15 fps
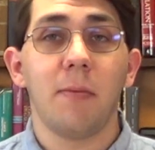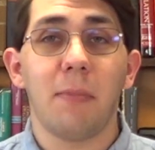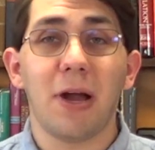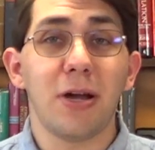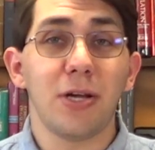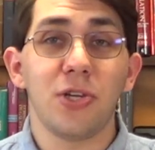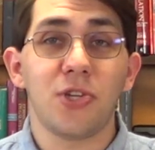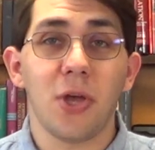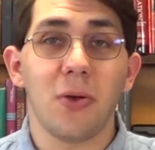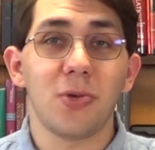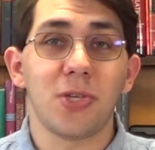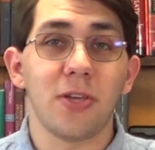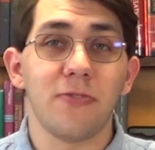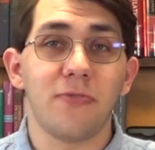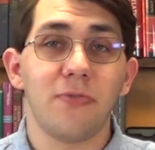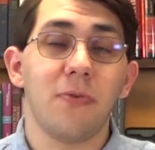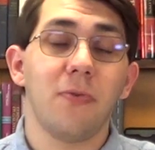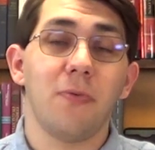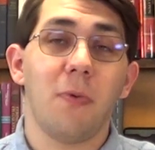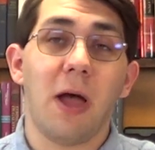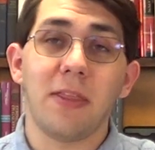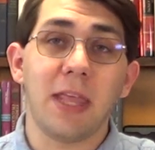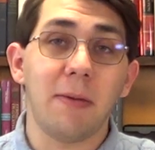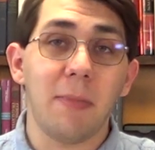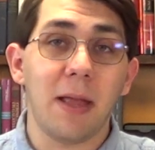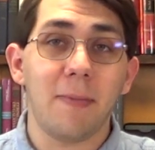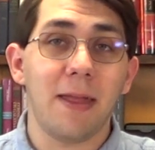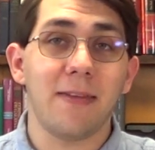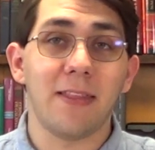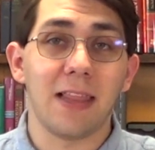Mary and Joseph, while they
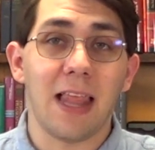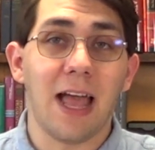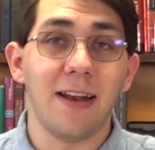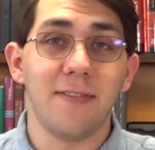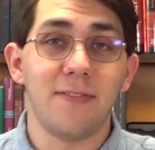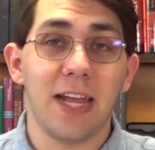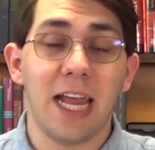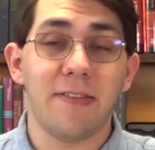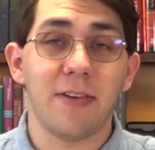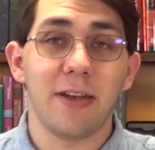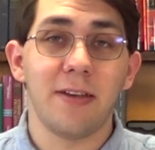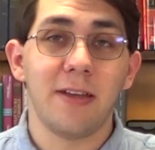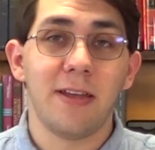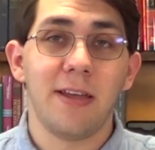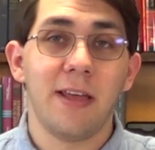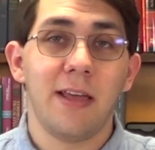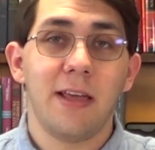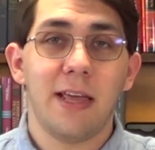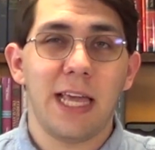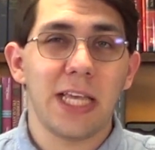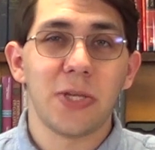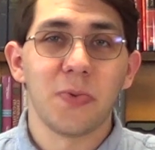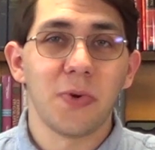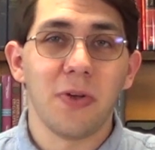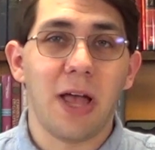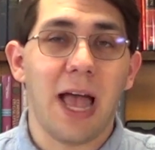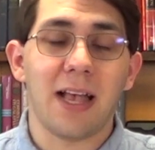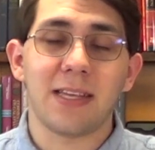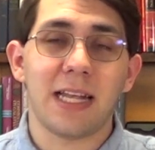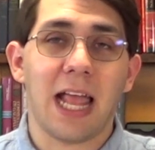may be of the line of David,
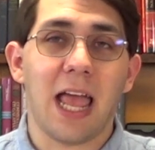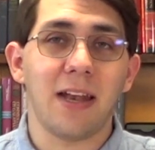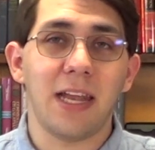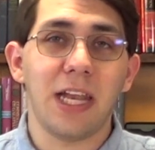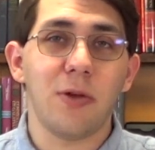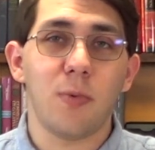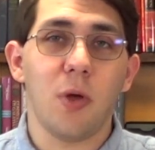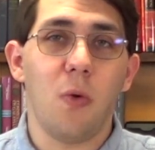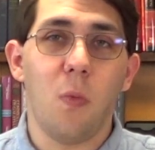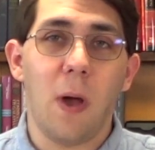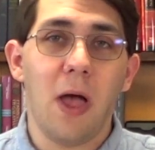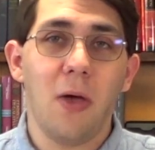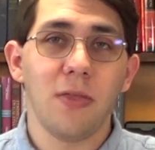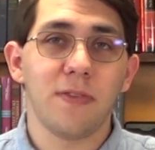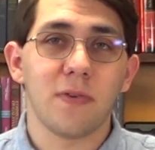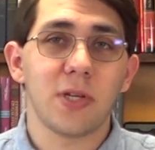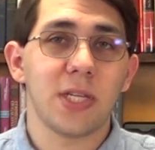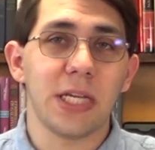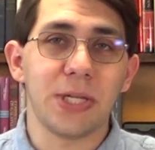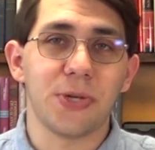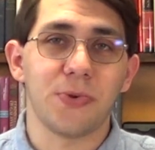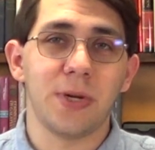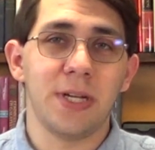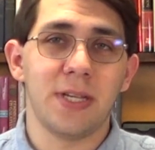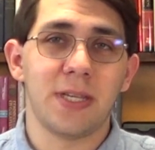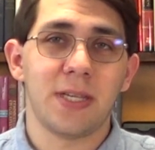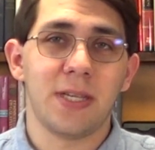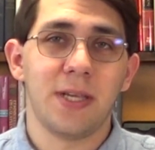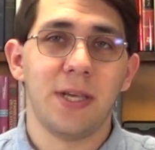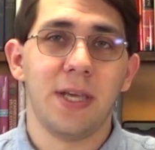Israel hasn't had any real wealth for
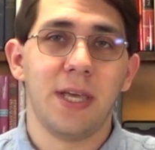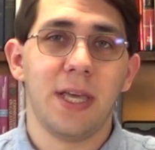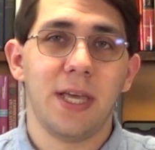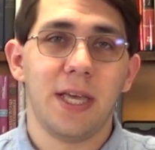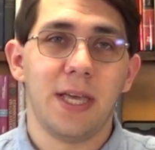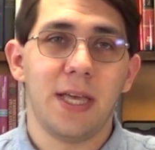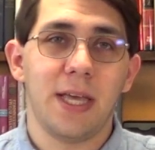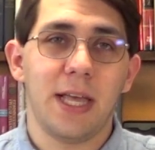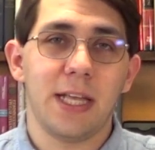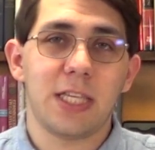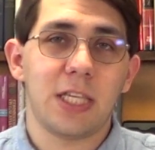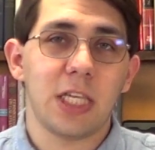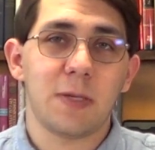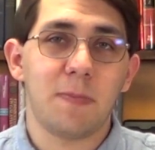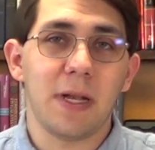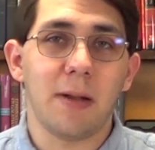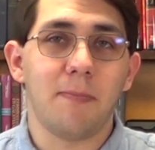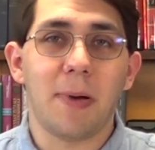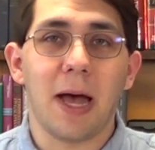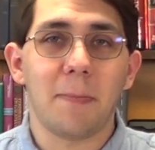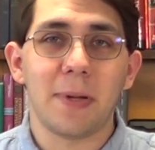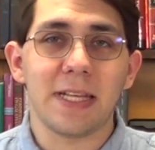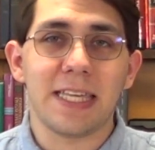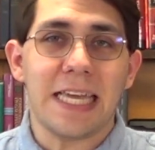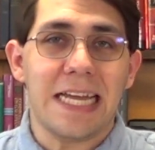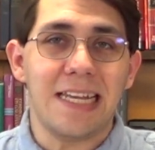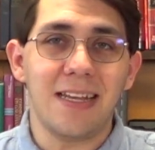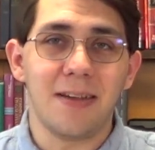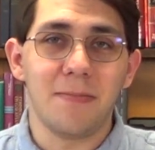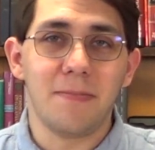centuries. It's just been a puppet
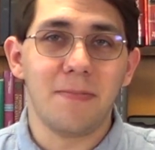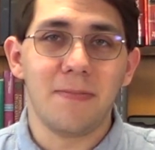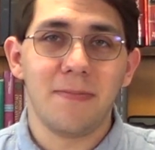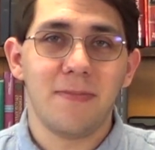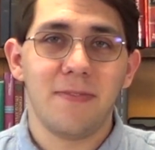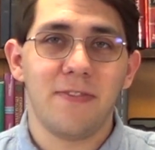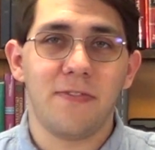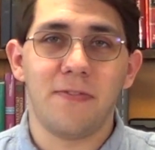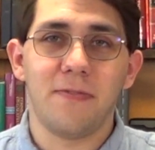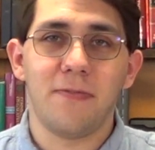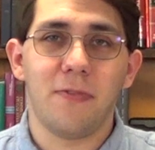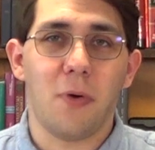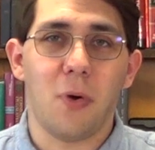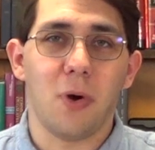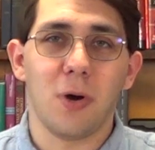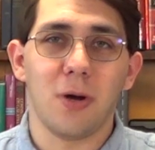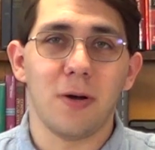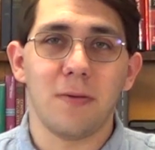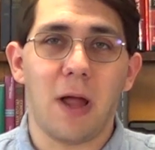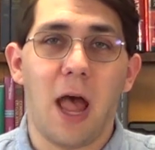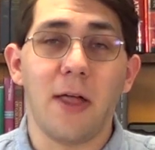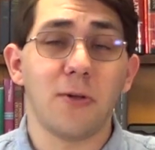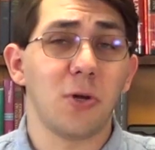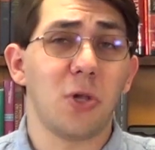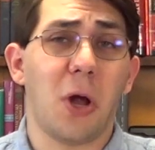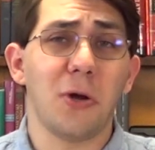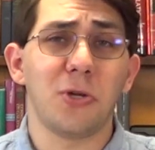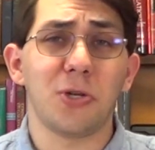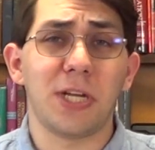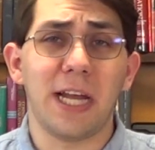kingdom for other
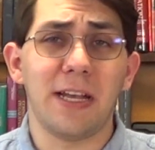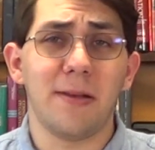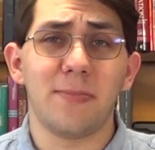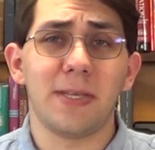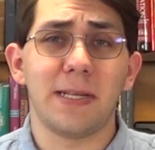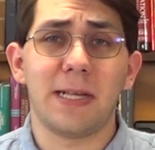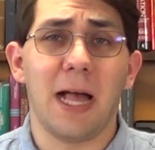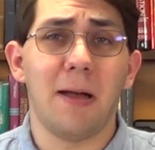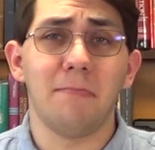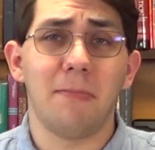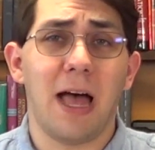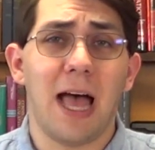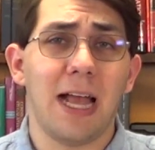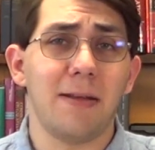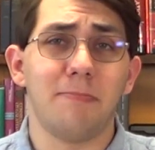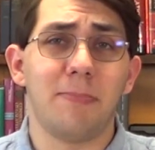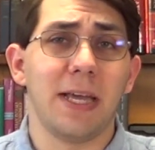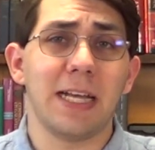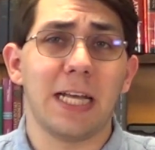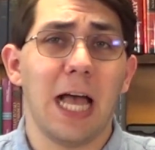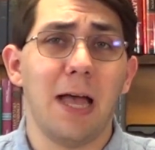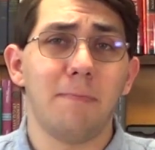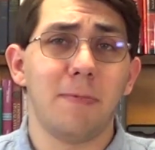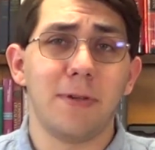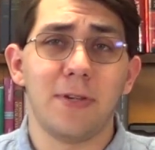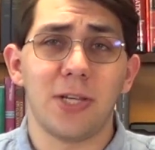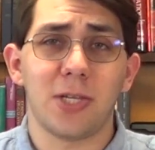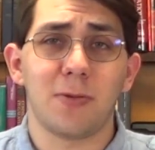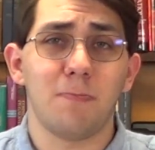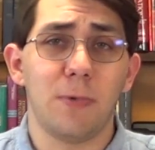larger kingdoms to come by and pick up
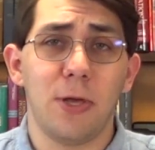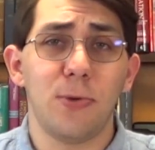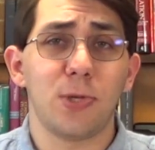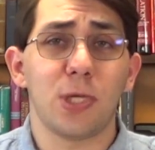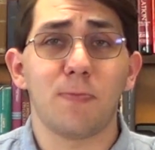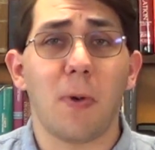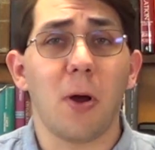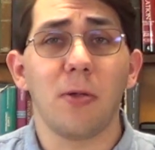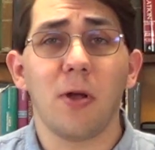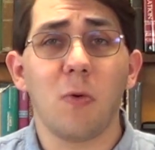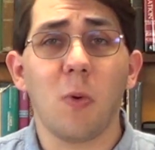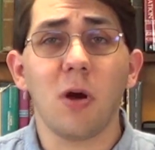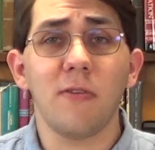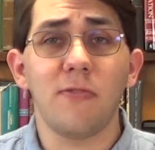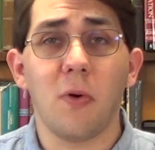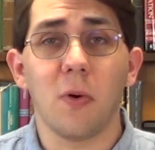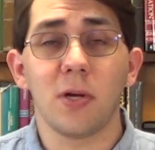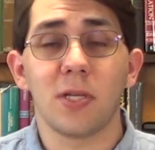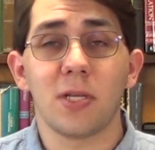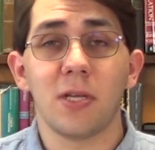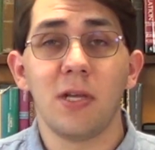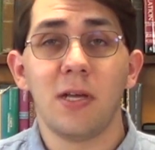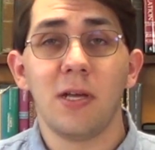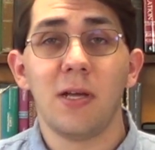and just use as part of their workforce.